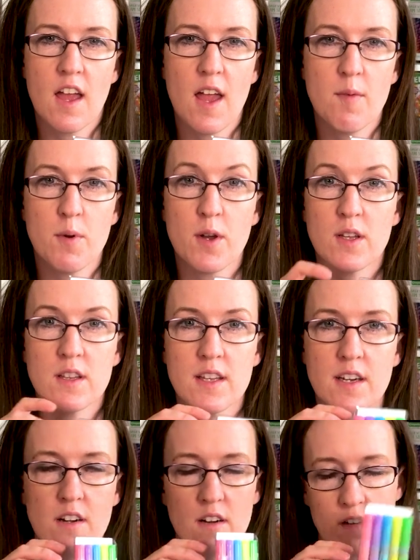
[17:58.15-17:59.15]
and put
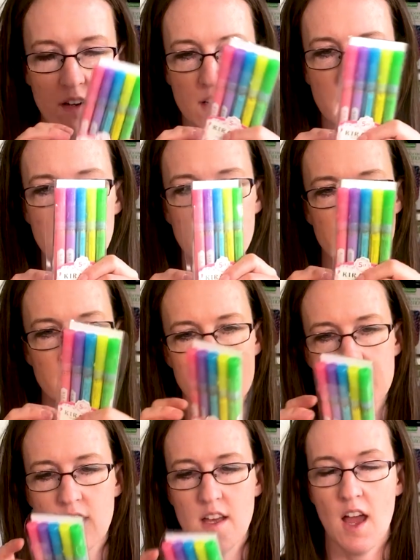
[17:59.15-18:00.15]
glitter on it.
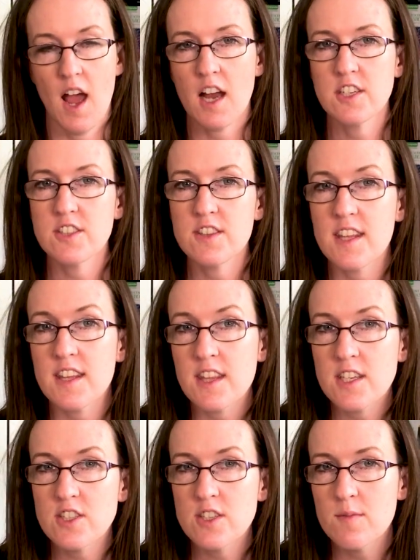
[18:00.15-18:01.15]
I think they
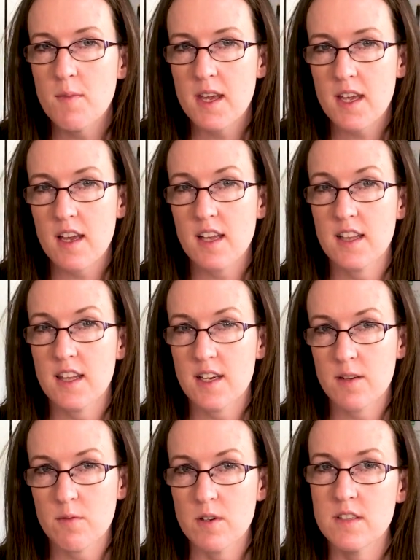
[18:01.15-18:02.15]
should make a clear
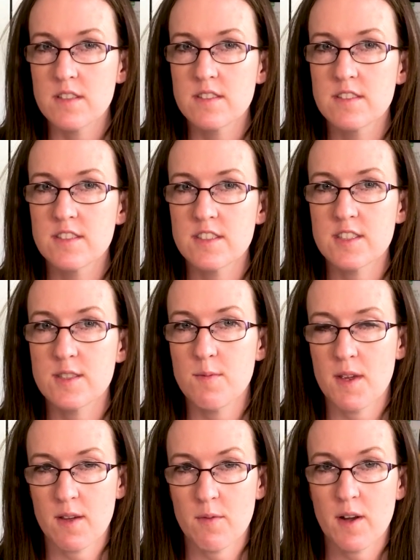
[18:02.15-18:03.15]
one just to
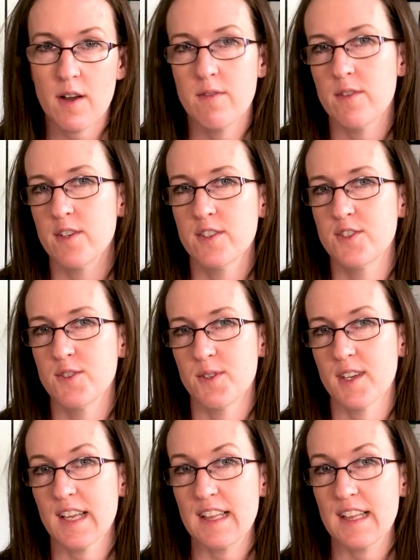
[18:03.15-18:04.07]
make whatever you're doing